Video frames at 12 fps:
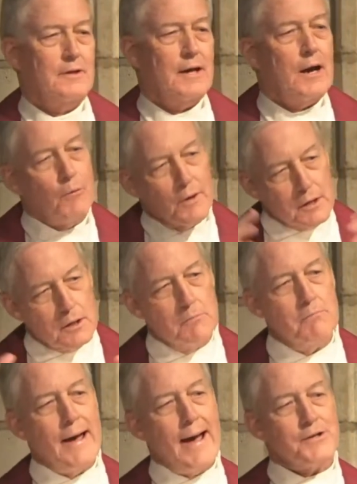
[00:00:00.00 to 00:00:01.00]
I want to
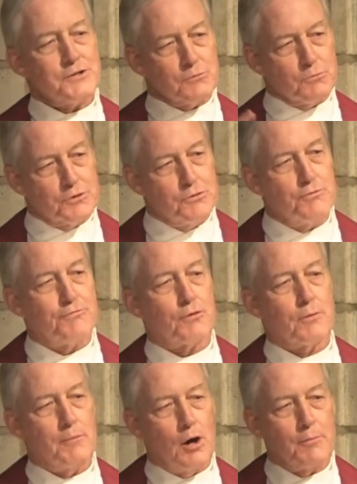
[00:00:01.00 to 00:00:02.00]
imagine with you for
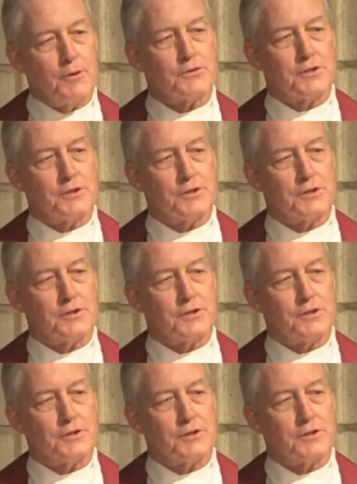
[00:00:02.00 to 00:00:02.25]
a moment